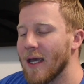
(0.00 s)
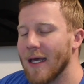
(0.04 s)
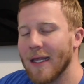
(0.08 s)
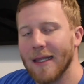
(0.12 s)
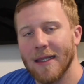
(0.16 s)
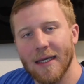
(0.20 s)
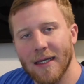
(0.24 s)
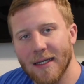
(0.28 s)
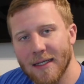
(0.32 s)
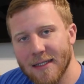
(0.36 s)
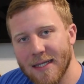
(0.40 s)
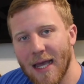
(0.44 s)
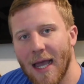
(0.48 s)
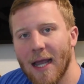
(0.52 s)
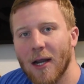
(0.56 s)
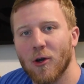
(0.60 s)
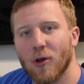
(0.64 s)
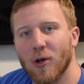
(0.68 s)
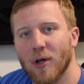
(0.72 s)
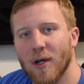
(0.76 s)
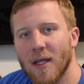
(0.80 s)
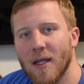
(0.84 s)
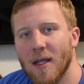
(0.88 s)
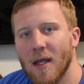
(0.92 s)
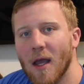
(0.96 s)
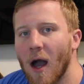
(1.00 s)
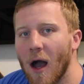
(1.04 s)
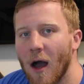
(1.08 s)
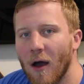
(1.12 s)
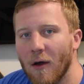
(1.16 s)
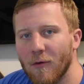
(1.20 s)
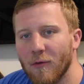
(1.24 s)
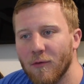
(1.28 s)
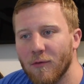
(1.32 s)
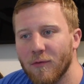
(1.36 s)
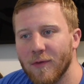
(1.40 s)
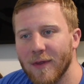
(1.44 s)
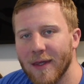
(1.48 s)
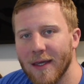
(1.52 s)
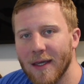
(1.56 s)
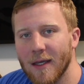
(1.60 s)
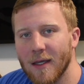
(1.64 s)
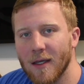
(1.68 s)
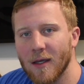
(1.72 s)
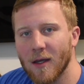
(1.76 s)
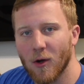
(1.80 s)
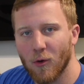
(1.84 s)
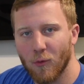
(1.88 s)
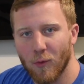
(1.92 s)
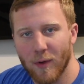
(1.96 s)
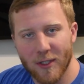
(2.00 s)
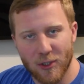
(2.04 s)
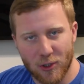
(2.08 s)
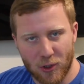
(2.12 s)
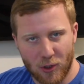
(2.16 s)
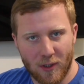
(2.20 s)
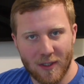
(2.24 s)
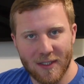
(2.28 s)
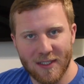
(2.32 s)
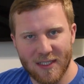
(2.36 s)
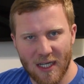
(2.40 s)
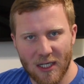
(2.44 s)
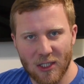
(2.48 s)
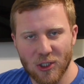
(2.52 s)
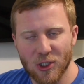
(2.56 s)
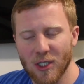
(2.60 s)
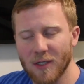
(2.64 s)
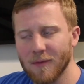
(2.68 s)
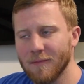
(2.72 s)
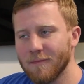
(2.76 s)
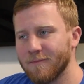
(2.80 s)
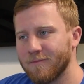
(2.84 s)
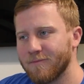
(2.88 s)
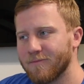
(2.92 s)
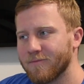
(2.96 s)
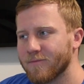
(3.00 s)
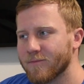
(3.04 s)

the integrity of the original intention.